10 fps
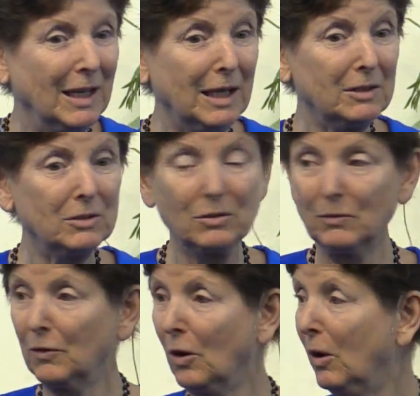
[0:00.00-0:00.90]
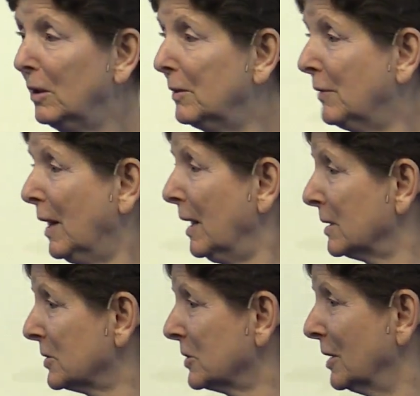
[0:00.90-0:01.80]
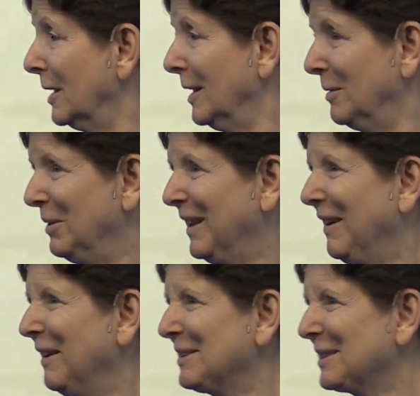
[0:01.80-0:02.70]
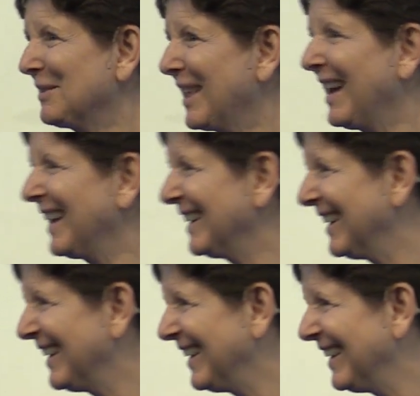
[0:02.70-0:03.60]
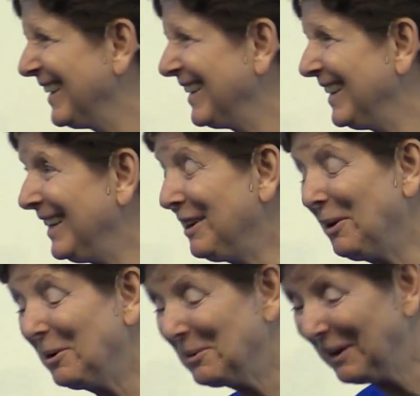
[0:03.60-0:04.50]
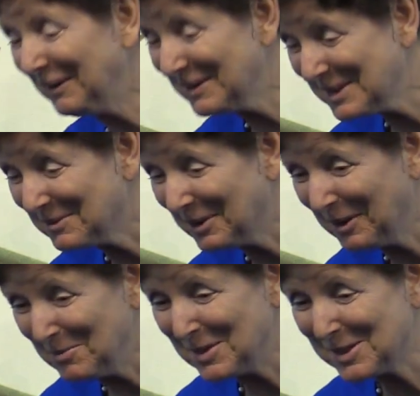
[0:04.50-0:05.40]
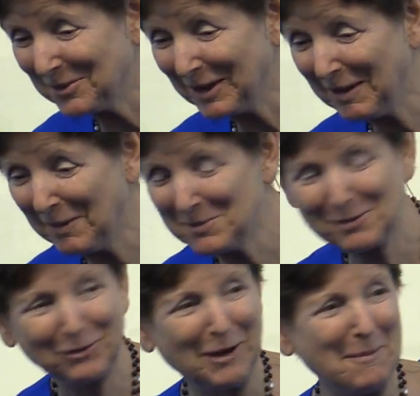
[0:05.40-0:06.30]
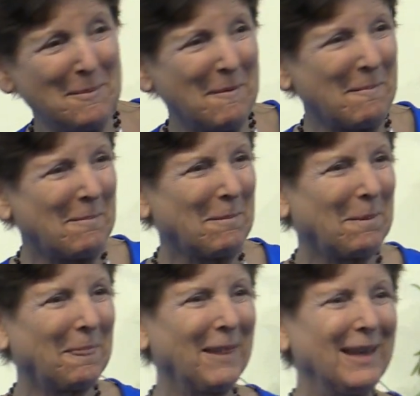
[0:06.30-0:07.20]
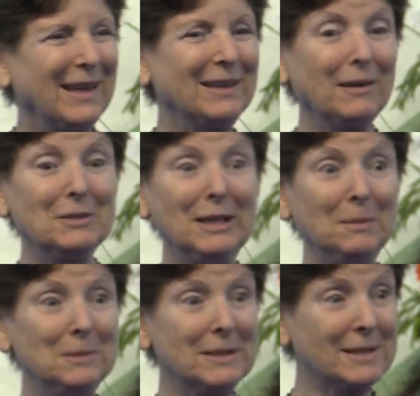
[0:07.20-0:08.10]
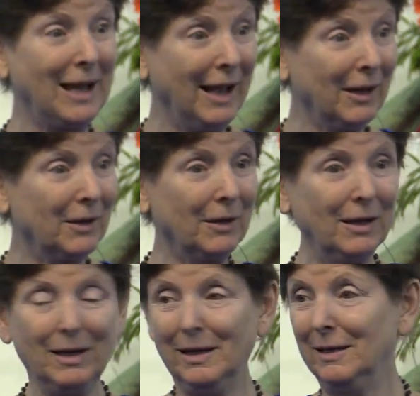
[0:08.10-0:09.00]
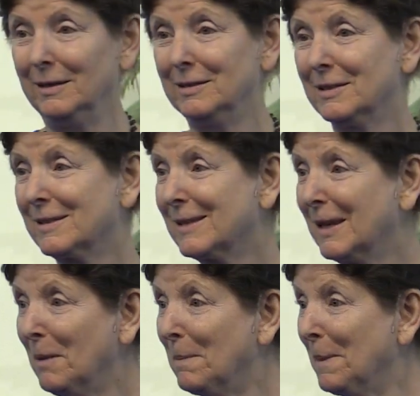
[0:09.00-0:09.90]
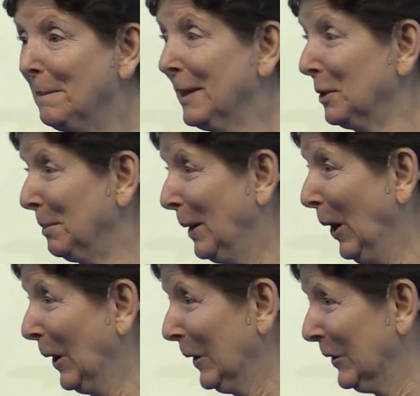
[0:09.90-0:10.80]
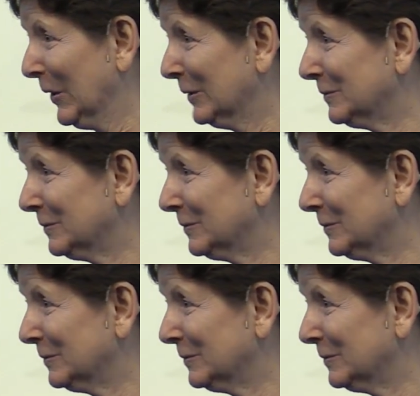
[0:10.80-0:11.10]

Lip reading: And for all of us, because of that ego awareness of where our misery comes from, and our deep desire to skip the middle part,